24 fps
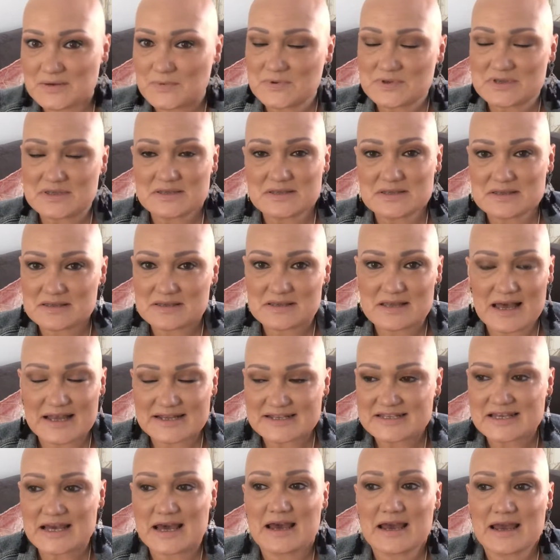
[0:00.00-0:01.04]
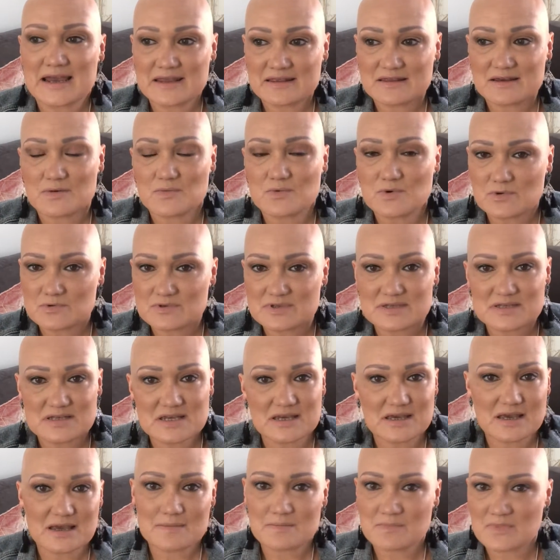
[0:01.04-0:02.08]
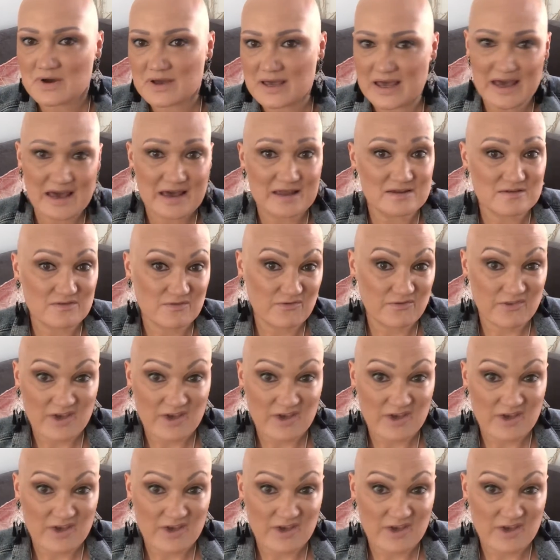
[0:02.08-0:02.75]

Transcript: It was a day that will stick in my head